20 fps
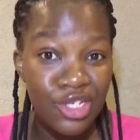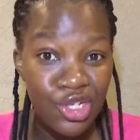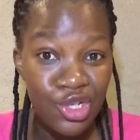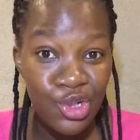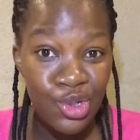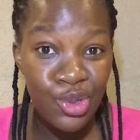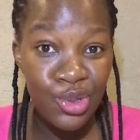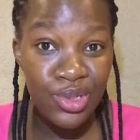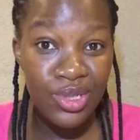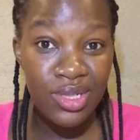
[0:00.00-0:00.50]

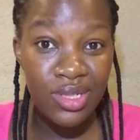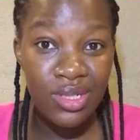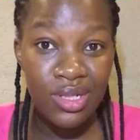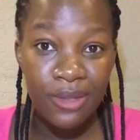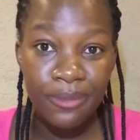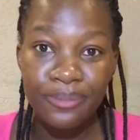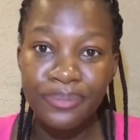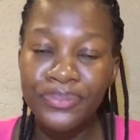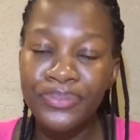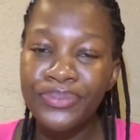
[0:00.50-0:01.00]
used
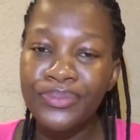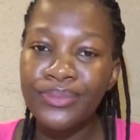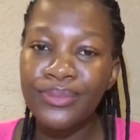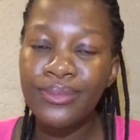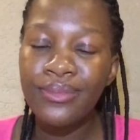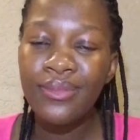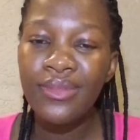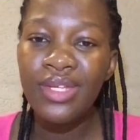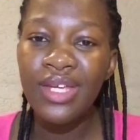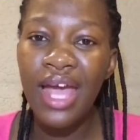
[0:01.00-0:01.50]

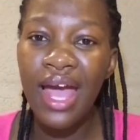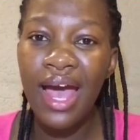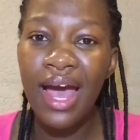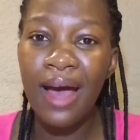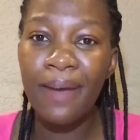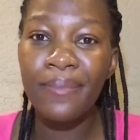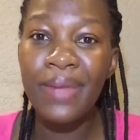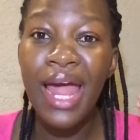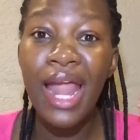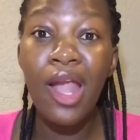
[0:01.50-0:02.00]

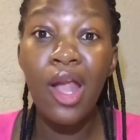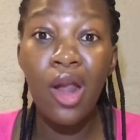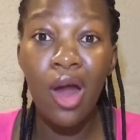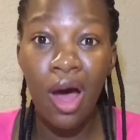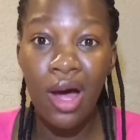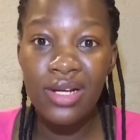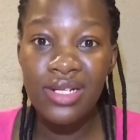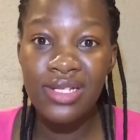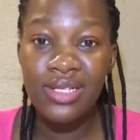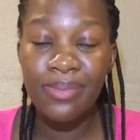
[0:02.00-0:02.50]
a
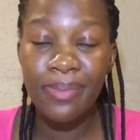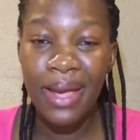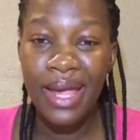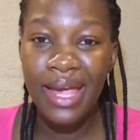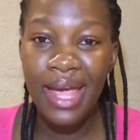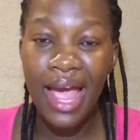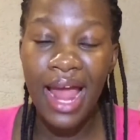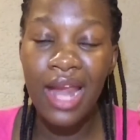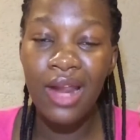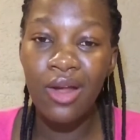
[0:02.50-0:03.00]
lot
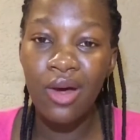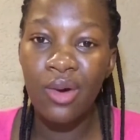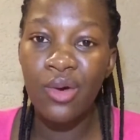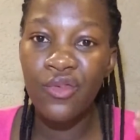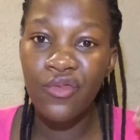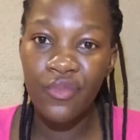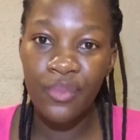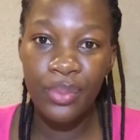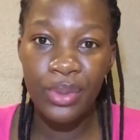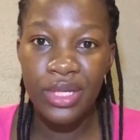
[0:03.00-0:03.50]
by a lot
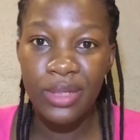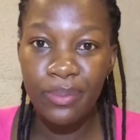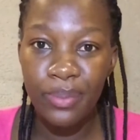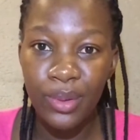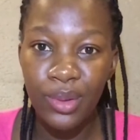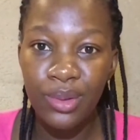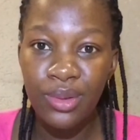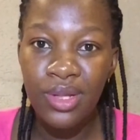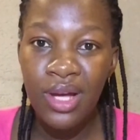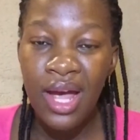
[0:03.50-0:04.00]
of
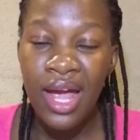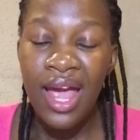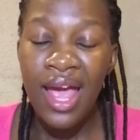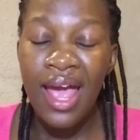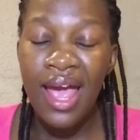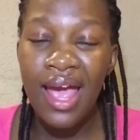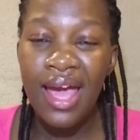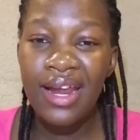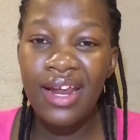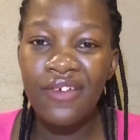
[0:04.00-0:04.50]
people,
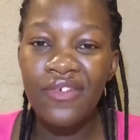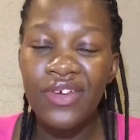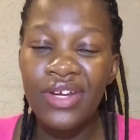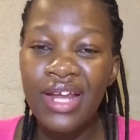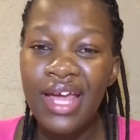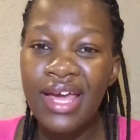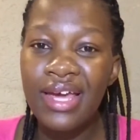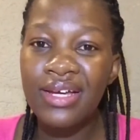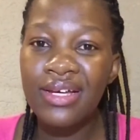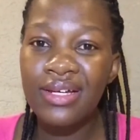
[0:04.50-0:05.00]
and I feel
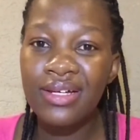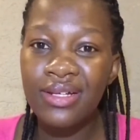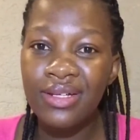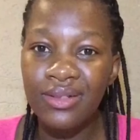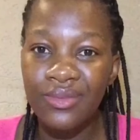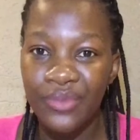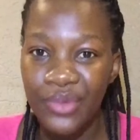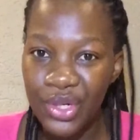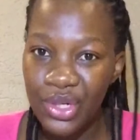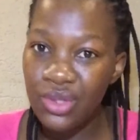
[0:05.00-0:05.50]
like
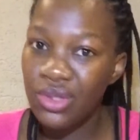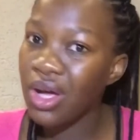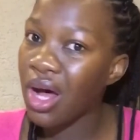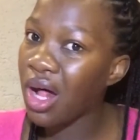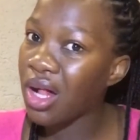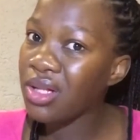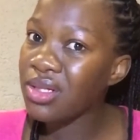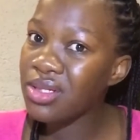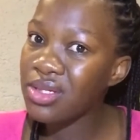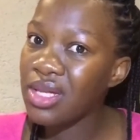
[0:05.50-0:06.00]

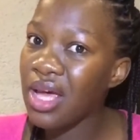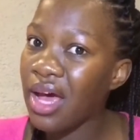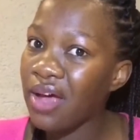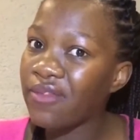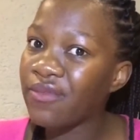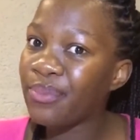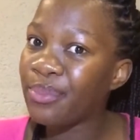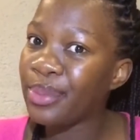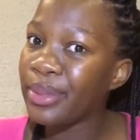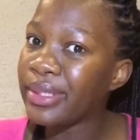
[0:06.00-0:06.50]
results
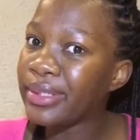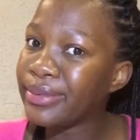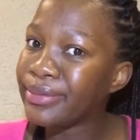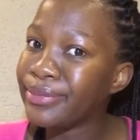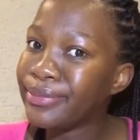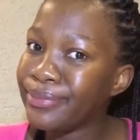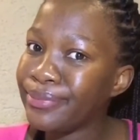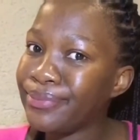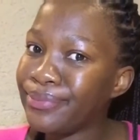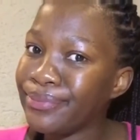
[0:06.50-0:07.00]
have
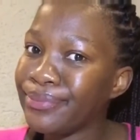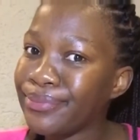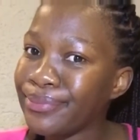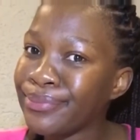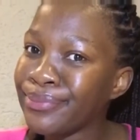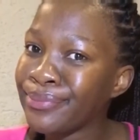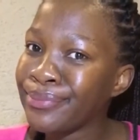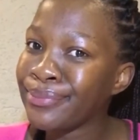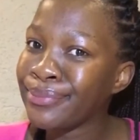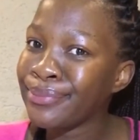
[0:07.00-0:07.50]
been
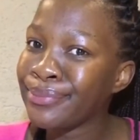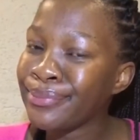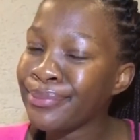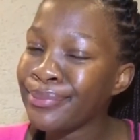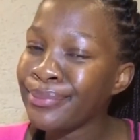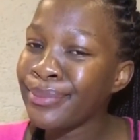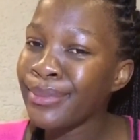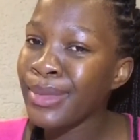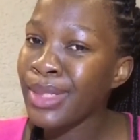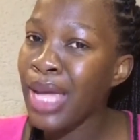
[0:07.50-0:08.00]

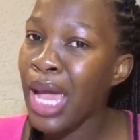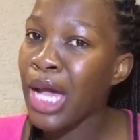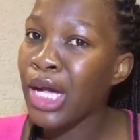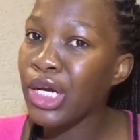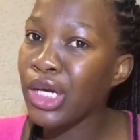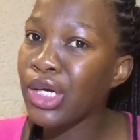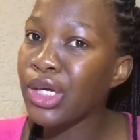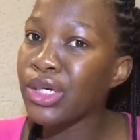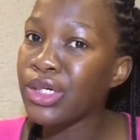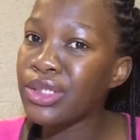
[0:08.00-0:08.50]

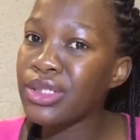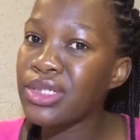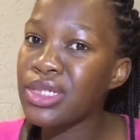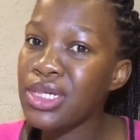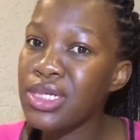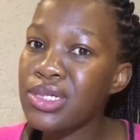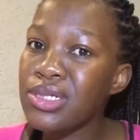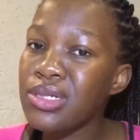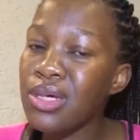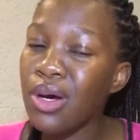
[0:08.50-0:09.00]
good.
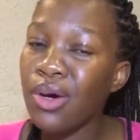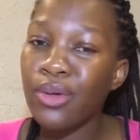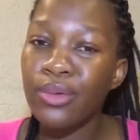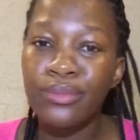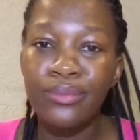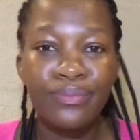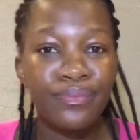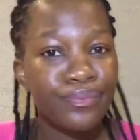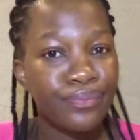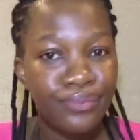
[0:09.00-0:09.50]

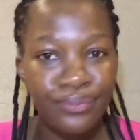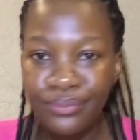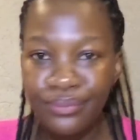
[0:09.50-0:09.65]
So